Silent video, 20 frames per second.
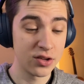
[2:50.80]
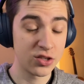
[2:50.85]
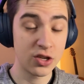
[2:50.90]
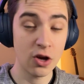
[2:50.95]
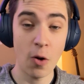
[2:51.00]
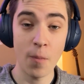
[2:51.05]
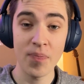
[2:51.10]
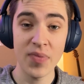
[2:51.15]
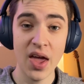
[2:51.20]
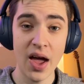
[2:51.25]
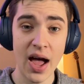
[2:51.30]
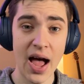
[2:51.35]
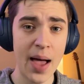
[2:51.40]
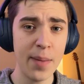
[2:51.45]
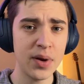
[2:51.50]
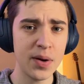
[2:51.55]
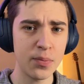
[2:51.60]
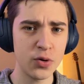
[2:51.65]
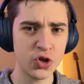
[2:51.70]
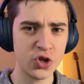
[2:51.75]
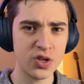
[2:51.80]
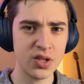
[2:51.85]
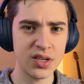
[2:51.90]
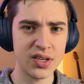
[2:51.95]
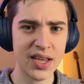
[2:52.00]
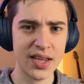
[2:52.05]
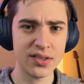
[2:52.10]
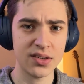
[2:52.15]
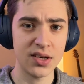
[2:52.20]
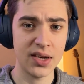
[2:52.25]
So I'm gonna push it to the
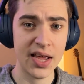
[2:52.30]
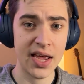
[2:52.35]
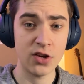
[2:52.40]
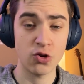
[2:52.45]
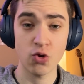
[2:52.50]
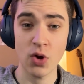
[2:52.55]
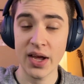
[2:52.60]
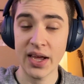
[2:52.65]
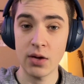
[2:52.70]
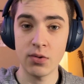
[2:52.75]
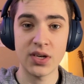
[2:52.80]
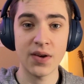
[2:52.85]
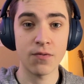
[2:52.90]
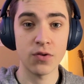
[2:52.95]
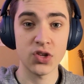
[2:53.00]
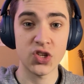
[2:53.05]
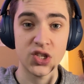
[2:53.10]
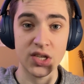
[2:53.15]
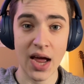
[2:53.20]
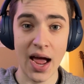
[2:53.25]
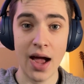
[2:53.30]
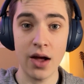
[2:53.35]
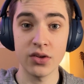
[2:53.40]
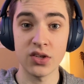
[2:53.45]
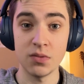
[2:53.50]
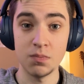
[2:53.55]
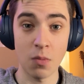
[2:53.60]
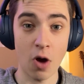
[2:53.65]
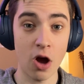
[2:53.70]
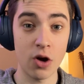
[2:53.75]
test today, trying out different
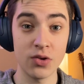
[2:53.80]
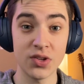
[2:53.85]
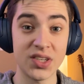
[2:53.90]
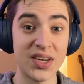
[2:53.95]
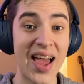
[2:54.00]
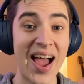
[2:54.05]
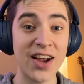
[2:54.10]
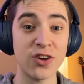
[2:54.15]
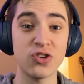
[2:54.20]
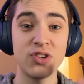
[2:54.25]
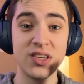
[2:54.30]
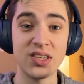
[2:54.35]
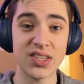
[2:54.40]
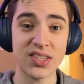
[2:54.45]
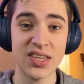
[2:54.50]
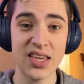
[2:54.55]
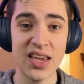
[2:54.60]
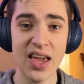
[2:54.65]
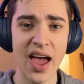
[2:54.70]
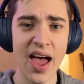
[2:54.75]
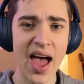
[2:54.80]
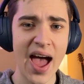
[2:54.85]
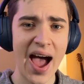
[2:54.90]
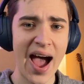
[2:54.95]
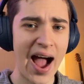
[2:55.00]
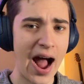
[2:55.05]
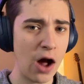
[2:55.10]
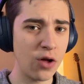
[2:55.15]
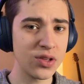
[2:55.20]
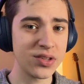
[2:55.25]
styles and models to actually see
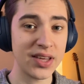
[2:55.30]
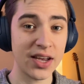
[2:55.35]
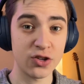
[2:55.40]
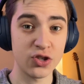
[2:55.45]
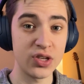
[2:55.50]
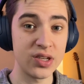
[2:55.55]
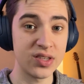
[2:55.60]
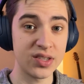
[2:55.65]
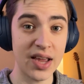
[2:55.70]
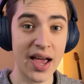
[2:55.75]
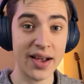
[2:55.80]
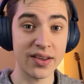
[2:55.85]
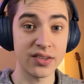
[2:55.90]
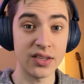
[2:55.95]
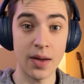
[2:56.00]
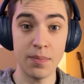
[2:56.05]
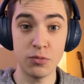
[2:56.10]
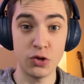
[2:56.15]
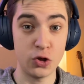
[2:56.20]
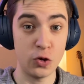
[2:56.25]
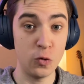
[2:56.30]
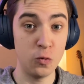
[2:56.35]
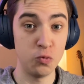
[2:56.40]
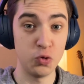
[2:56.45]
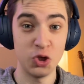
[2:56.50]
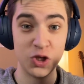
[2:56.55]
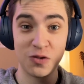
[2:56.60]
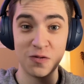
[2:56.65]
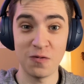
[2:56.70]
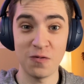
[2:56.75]
how this actually stacks up to
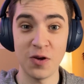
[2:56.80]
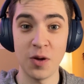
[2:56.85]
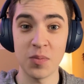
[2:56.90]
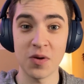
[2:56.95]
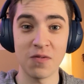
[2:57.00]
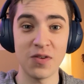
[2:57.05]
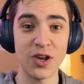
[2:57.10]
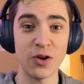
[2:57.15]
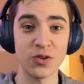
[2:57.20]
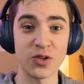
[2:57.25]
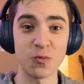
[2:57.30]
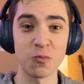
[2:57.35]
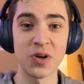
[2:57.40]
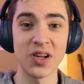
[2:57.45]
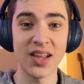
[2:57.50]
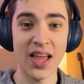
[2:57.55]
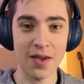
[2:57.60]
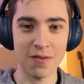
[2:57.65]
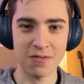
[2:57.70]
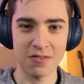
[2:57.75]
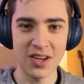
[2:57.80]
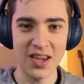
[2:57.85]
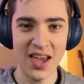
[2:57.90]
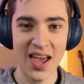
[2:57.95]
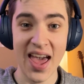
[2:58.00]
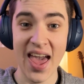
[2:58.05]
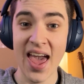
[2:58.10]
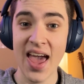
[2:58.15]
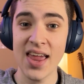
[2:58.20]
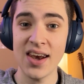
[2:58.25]
just filming videos in real life
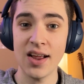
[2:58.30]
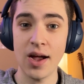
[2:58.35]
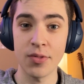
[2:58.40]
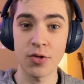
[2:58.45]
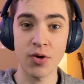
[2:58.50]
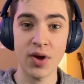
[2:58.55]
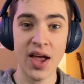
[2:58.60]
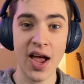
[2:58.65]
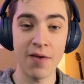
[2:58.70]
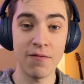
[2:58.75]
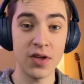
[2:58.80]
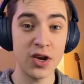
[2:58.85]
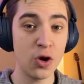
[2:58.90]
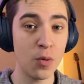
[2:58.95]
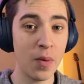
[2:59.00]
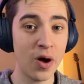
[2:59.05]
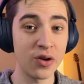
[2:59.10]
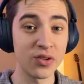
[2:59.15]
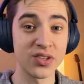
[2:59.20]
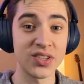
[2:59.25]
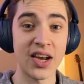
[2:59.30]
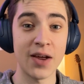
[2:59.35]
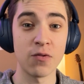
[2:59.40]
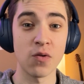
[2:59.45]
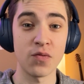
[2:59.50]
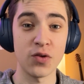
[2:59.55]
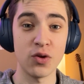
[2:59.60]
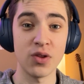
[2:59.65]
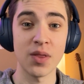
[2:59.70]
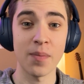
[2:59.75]
and other AI video models that I've
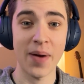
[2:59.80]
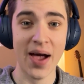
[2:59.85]
reviewed in the